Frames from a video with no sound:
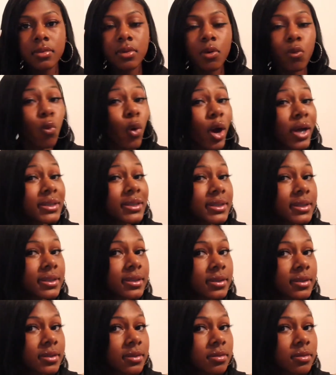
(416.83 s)
What?
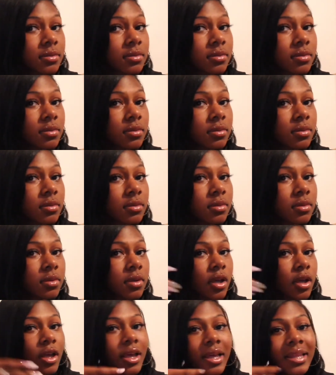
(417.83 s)

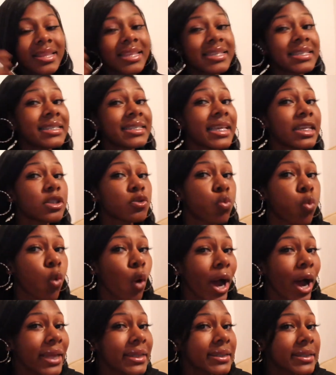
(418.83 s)
This is his
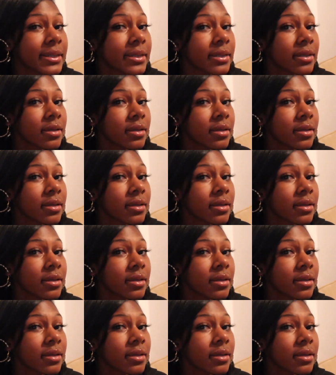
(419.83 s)
what?